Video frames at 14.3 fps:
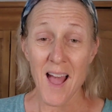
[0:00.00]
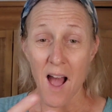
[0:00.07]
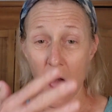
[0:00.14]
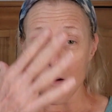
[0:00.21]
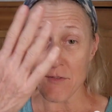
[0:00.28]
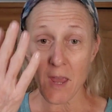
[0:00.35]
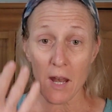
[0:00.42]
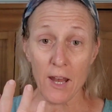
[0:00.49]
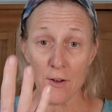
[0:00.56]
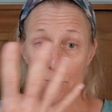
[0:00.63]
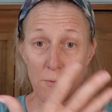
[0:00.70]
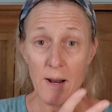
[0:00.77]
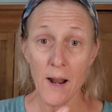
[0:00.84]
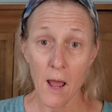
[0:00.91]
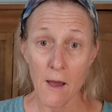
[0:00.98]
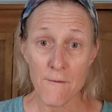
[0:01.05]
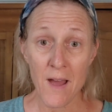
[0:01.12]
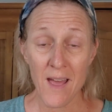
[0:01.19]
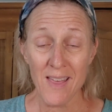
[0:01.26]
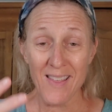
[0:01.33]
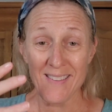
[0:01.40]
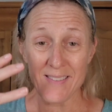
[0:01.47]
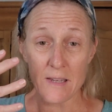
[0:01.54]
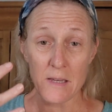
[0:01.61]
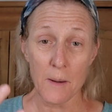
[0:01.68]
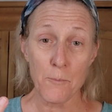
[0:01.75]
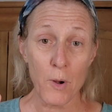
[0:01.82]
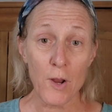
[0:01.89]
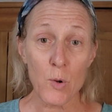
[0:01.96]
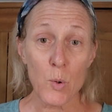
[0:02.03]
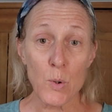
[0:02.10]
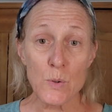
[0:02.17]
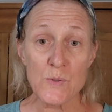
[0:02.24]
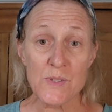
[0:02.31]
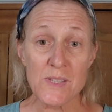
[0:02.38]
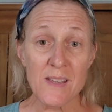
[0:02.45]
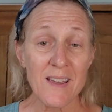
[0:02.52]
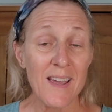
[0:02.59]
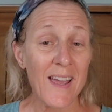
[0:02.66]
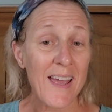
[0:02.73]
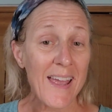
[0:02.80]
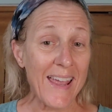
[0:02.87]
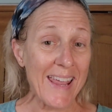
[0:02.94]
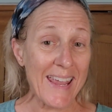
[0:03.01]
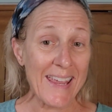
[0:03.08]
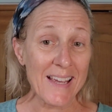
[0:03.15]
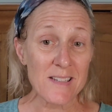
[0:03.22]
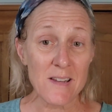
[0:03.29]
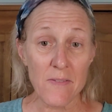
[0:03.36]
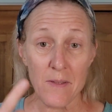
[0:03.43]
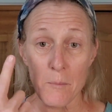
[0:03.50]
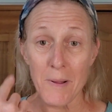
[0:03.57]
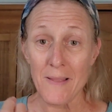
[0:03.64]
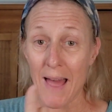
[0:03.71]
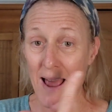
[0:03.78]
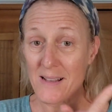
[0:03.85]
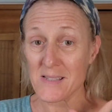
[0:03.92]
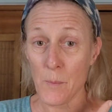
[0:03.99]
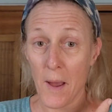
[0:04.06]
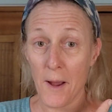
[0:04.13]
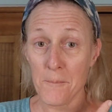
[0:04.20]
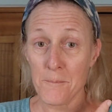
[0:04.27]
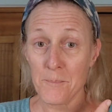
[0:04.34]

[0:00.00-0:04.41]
of getting rid of the deep wrinkles and the melasma.